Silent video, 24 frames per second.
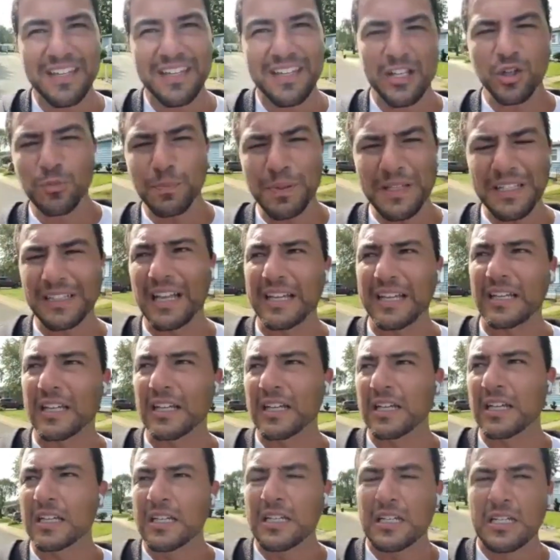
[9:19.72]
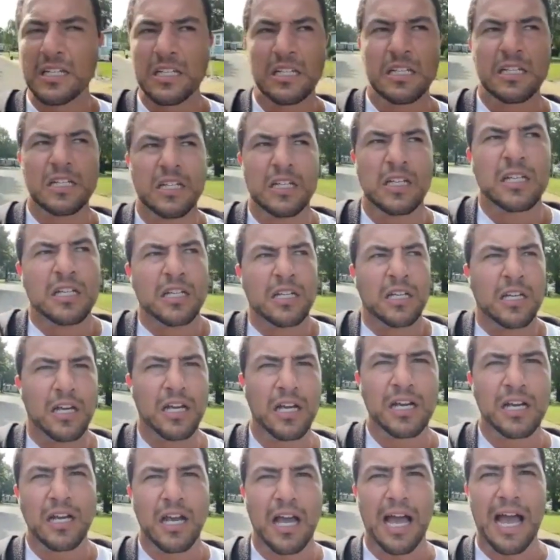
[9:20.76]
it'll be like
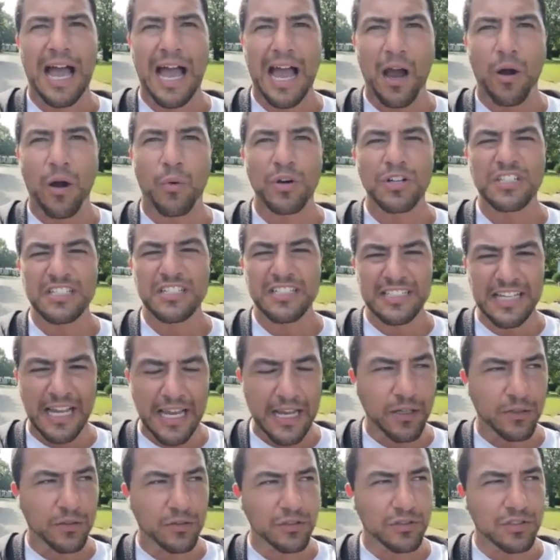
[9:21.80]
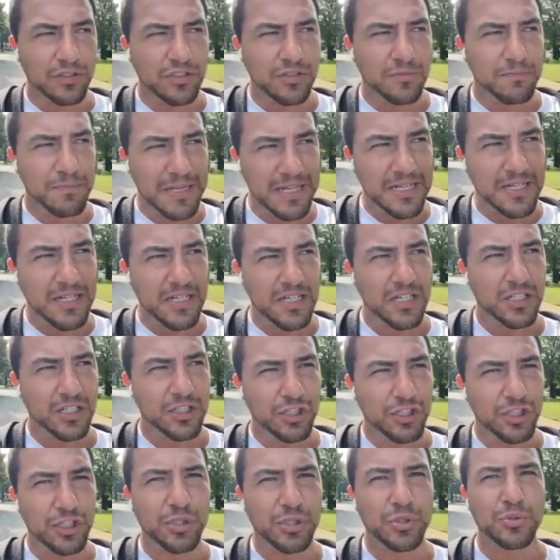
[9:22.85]
our salesman
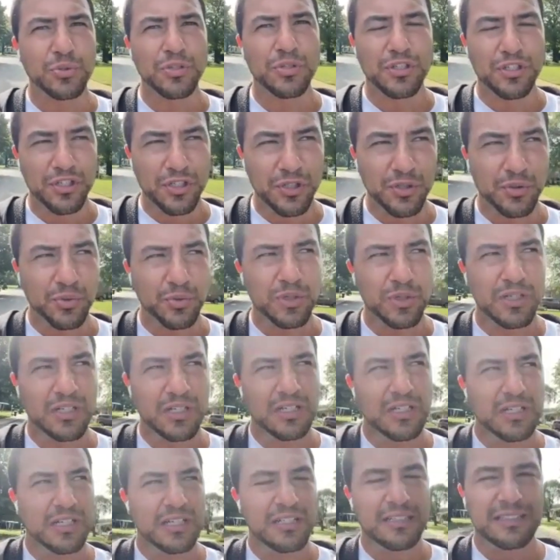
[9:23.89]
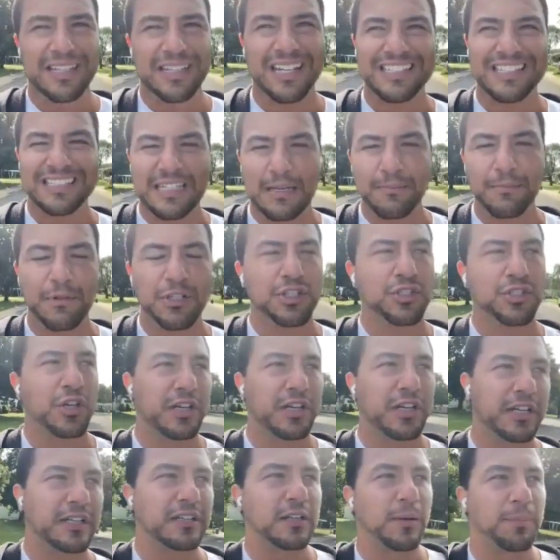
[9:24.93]
to you, that's
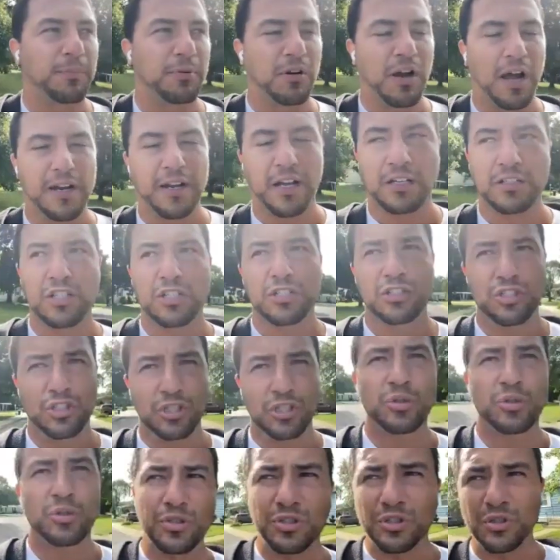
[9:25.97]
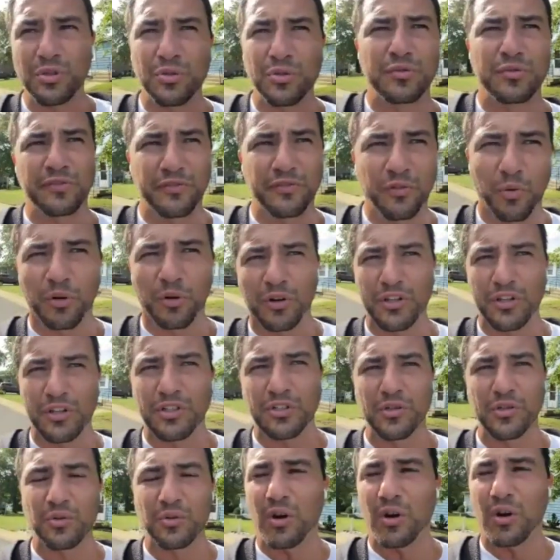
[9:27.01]
demonstrating the product to you, for
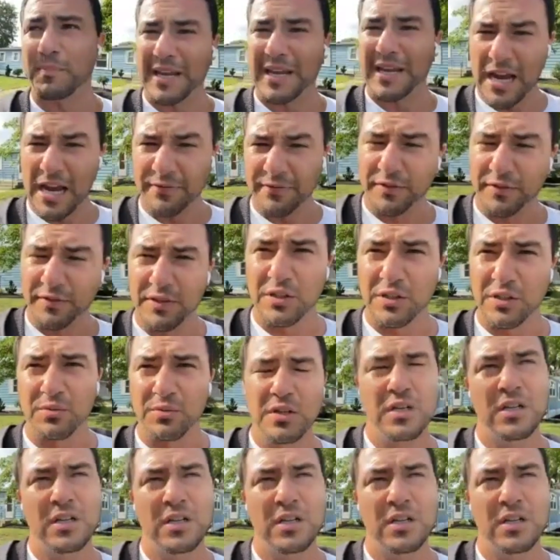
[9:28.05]
you, on behalf of you,